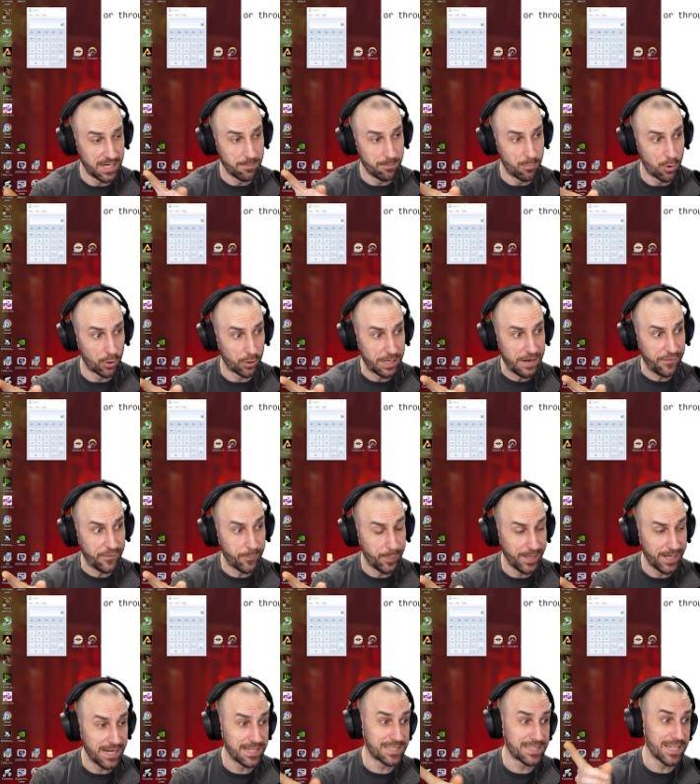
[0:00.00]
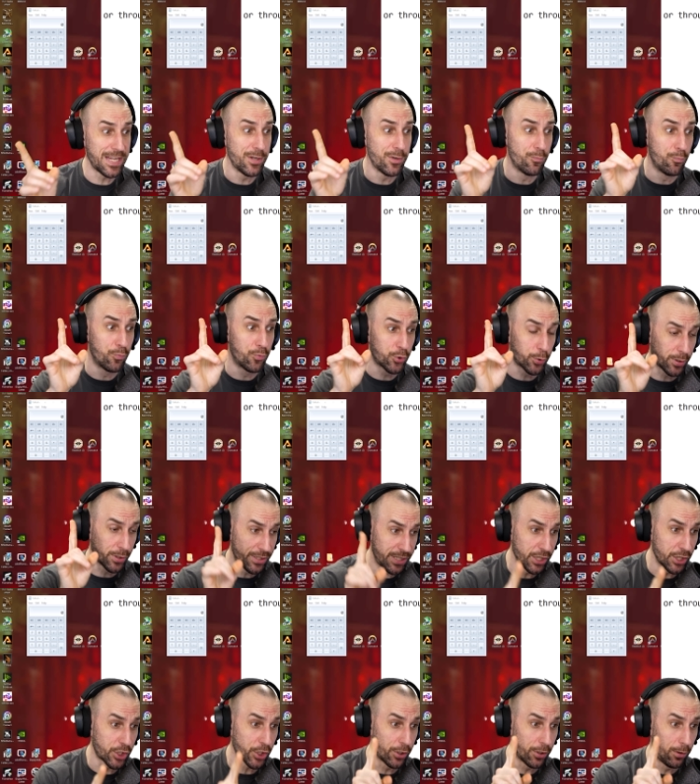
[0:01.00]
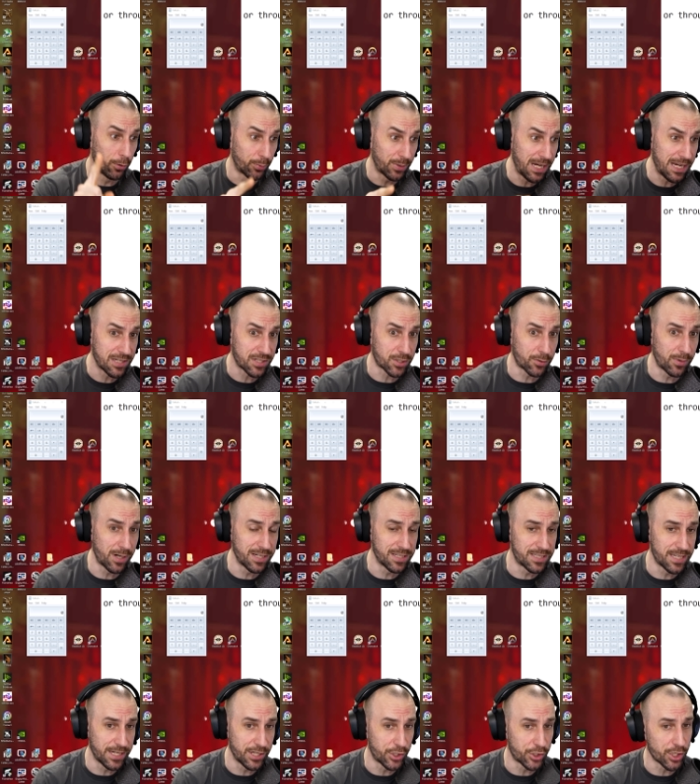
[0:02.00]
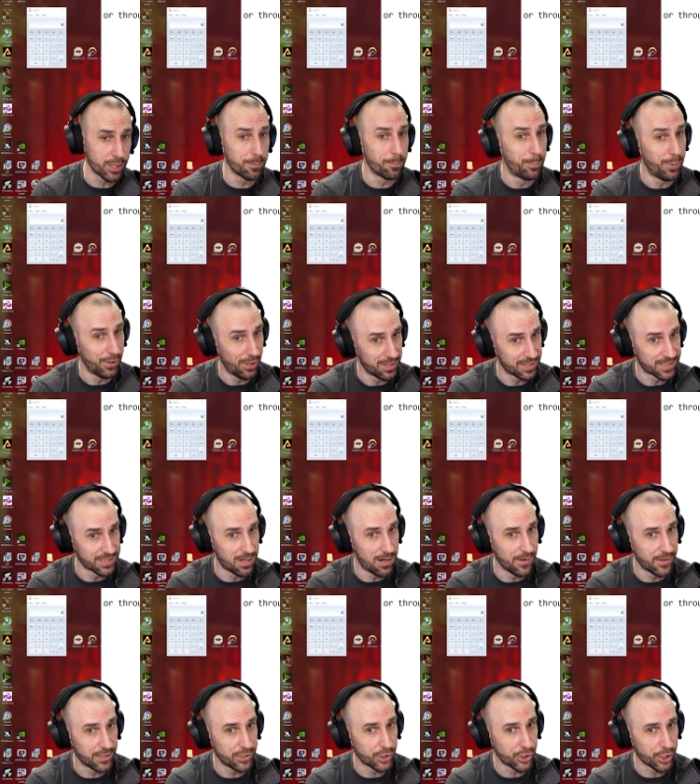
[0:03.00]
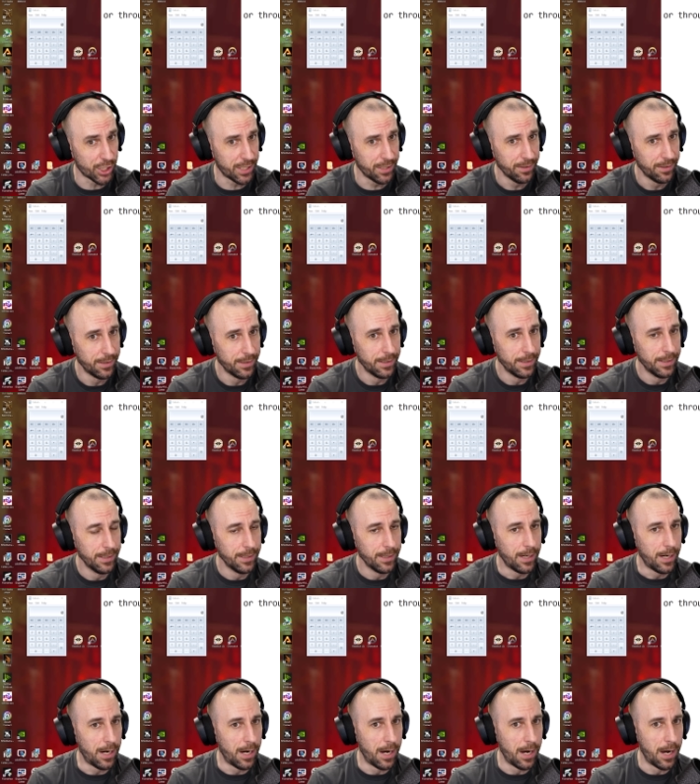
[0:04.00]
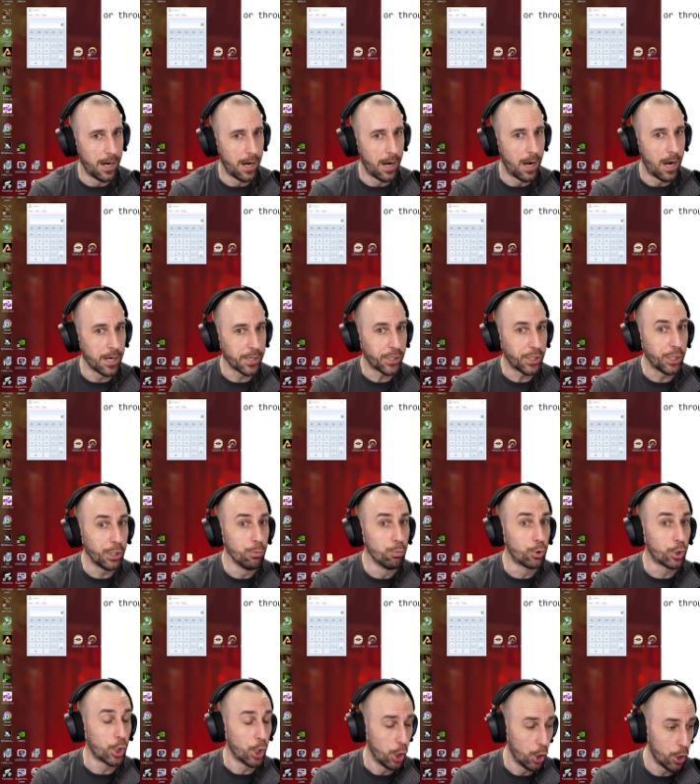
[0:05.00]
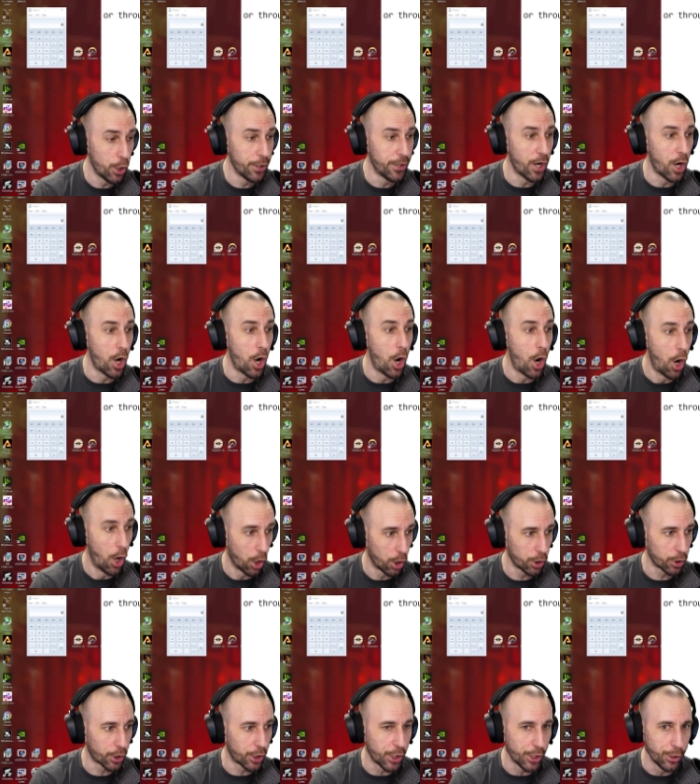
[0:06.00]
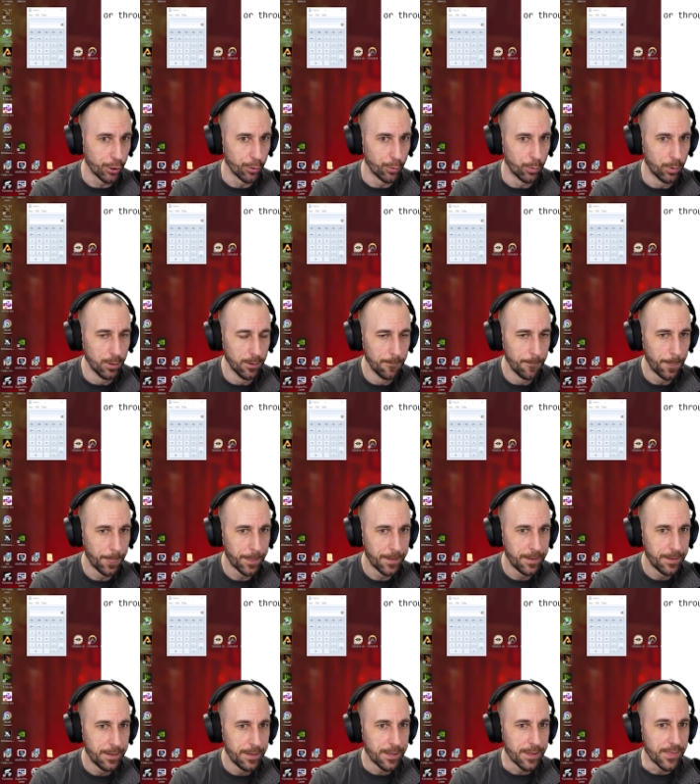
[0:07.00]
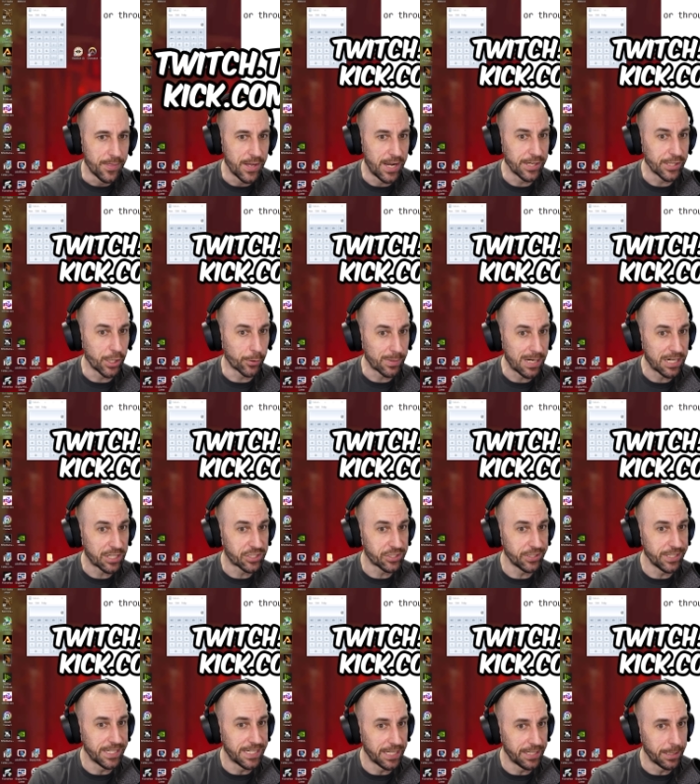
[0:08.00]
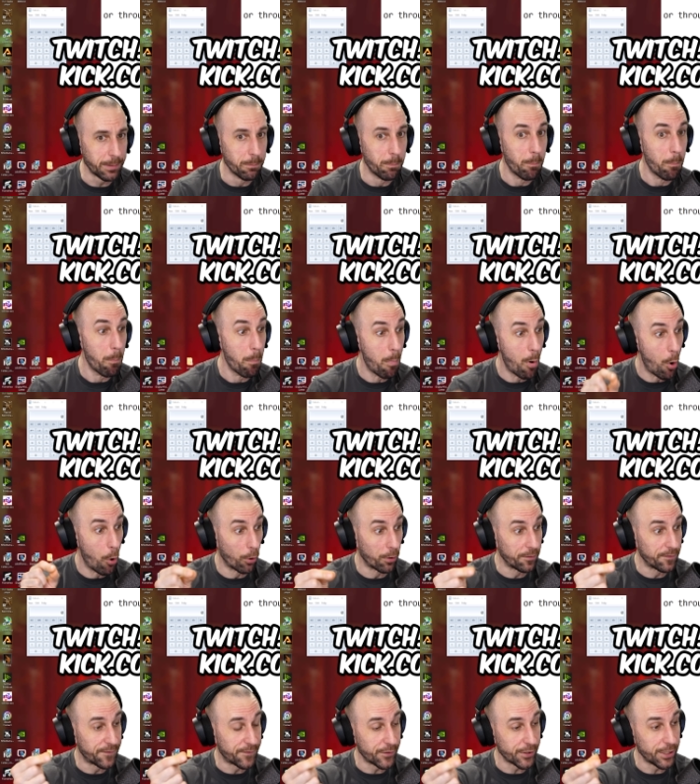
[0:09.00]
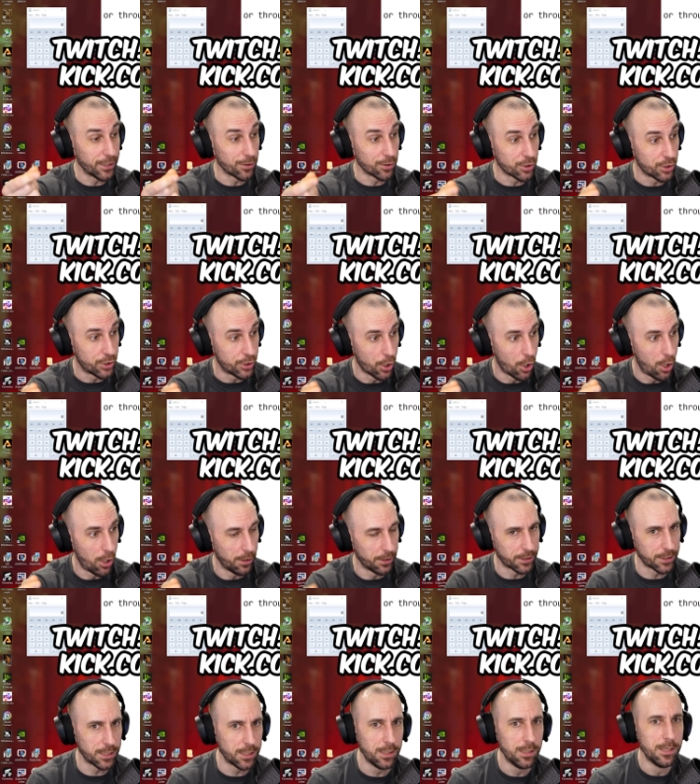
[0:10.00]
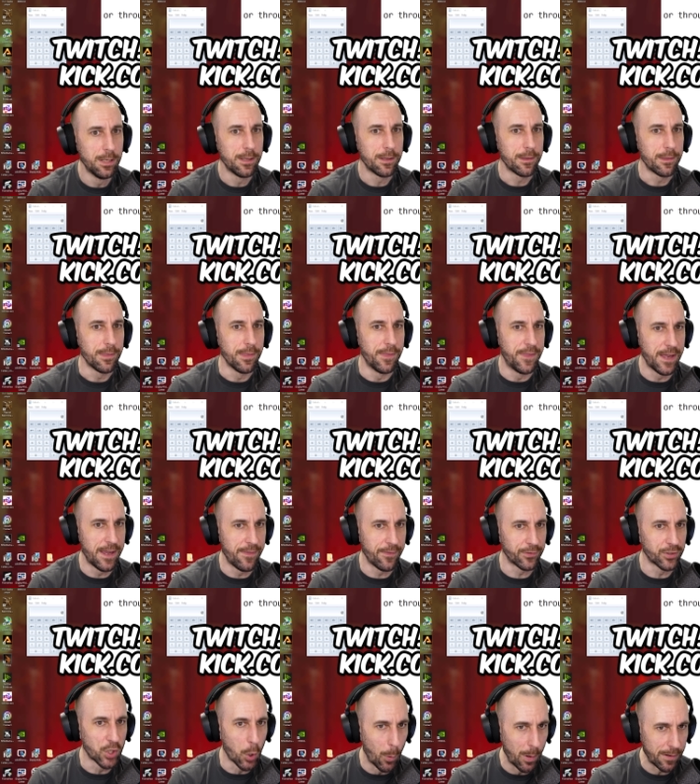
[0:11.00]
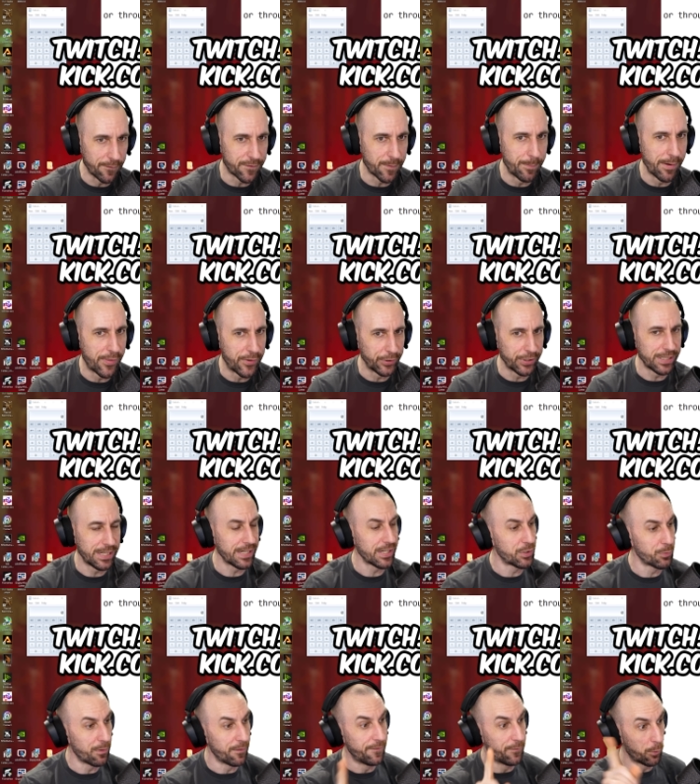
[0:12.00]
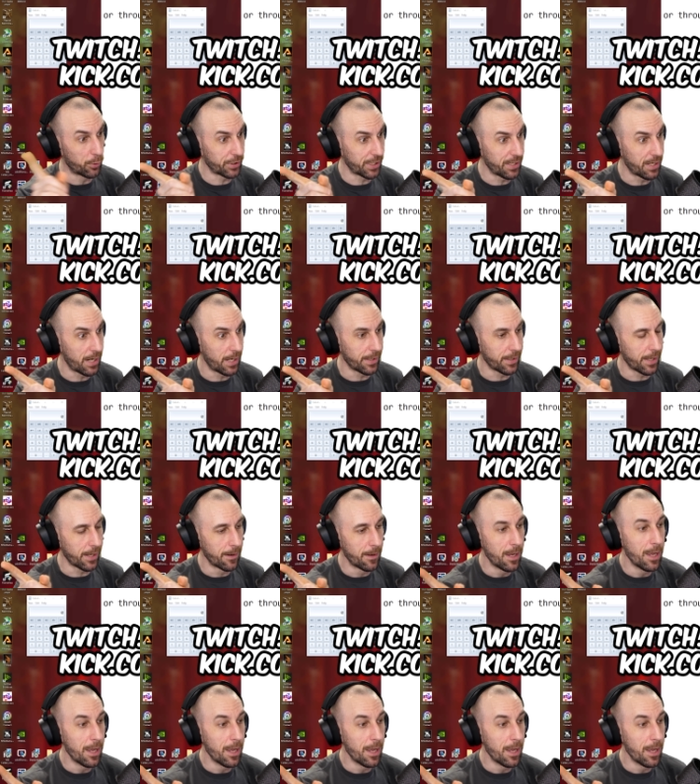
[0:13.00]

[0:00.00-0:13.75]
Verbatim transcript: more FPS and traditional rasterization plus all this shit. Uh, you could argue that you're actually getting more for your dollar than going from a 3090 to a 4090